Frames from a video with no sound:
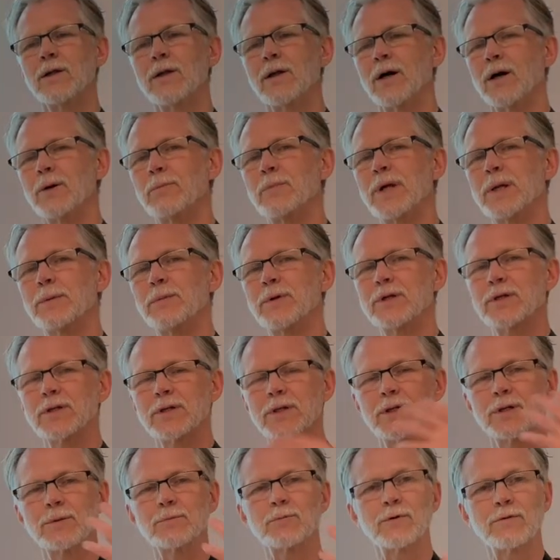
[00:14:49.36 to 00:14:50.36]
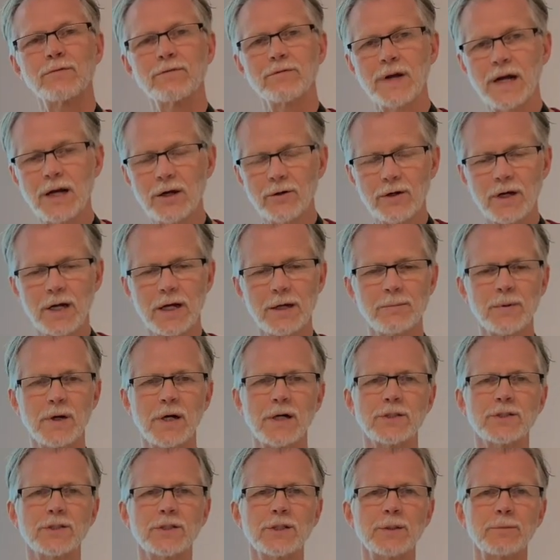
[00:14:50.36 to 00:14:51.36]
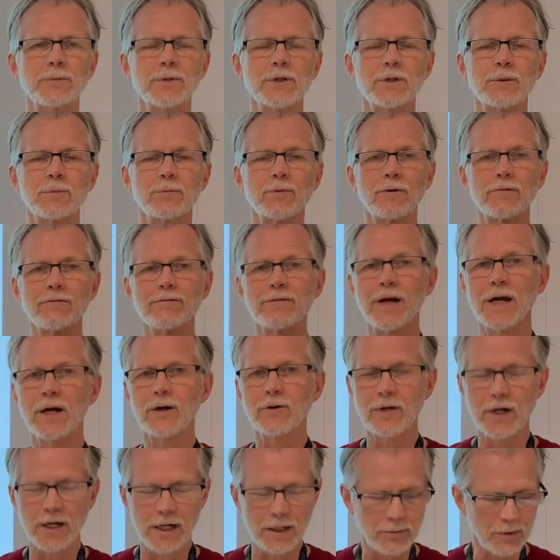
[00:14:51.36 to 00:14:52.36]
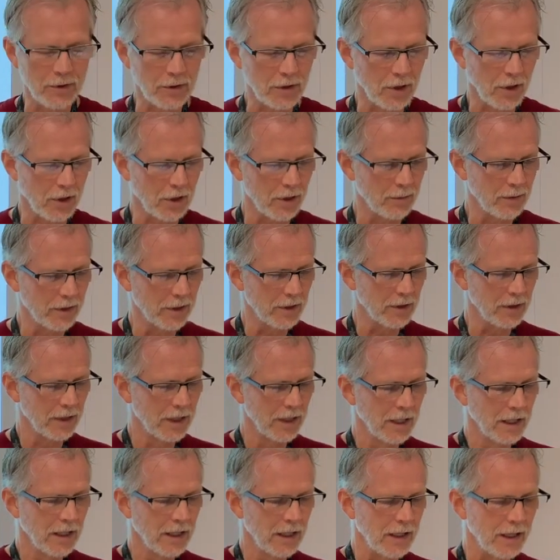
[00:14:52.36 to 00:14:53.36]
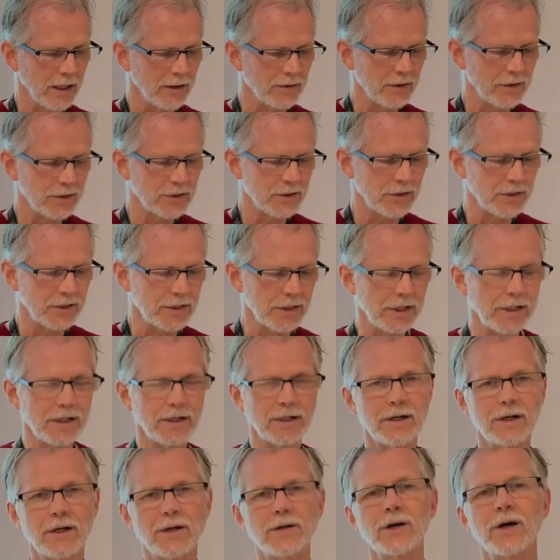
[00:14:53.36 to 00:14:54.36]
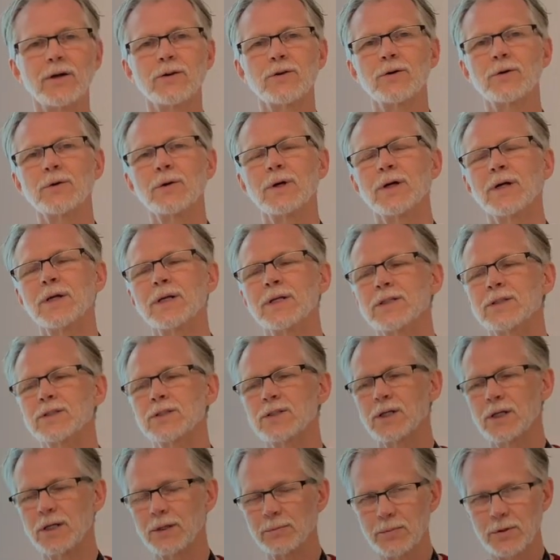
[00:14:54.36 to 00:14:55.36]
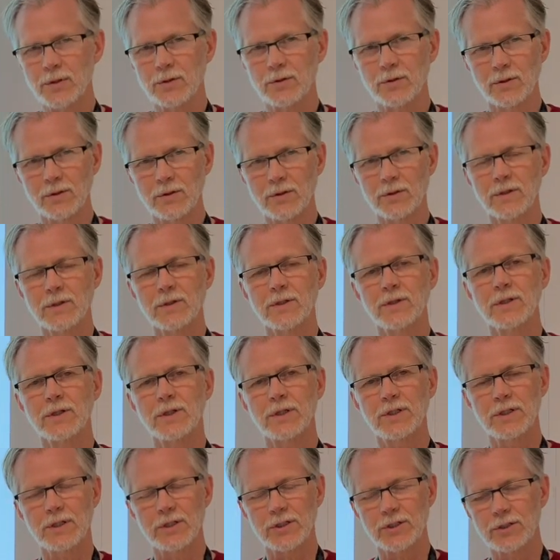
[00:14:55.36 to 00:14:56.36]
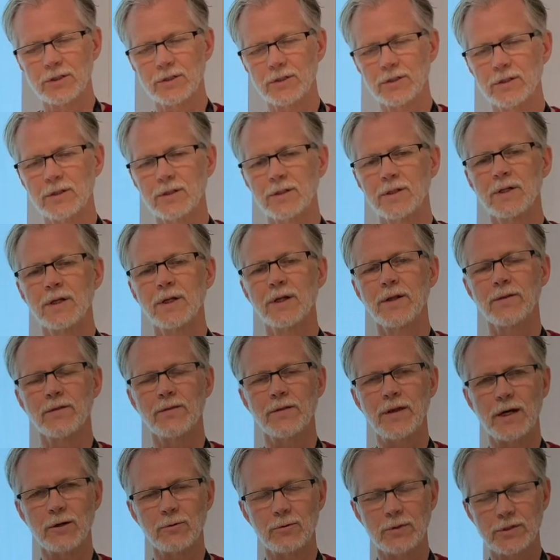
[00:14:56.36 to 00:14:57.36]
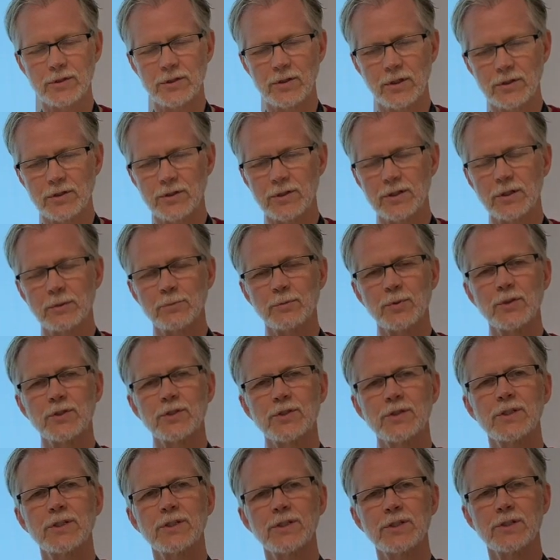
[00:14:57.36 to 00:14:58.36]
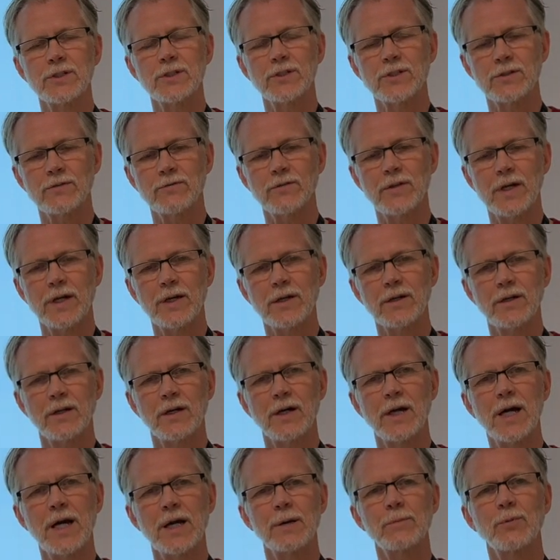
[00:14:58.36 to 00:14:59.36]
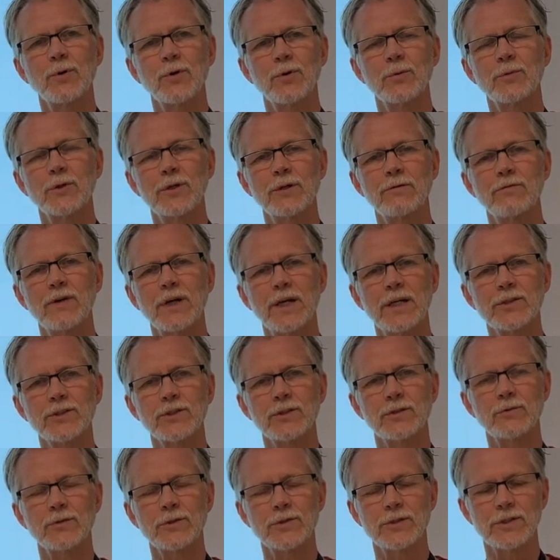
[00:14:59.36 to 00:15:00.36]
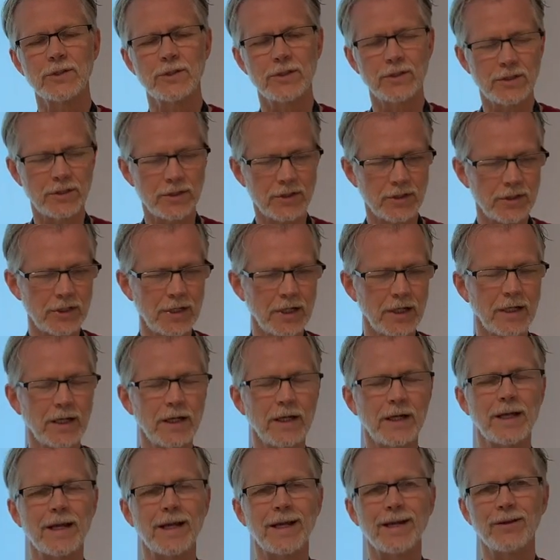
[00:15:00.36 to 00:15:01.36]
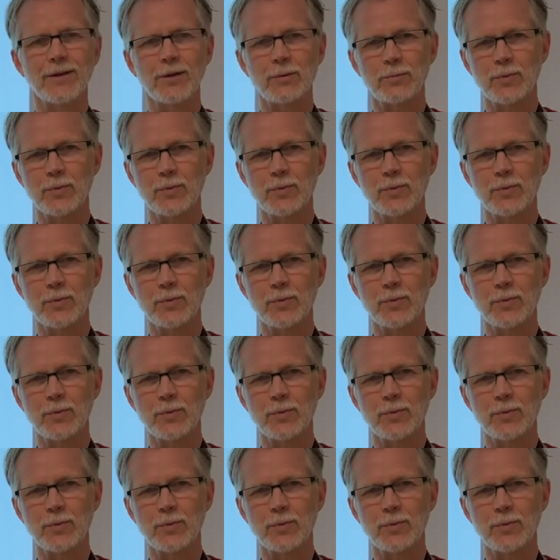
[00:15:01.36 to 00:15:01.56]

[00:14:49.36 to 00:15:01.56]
A baby can get profound hypoxemia, profound hypercarbia, and this is another typical condition that results in a persistence of that high pulmonary vascular resistance and the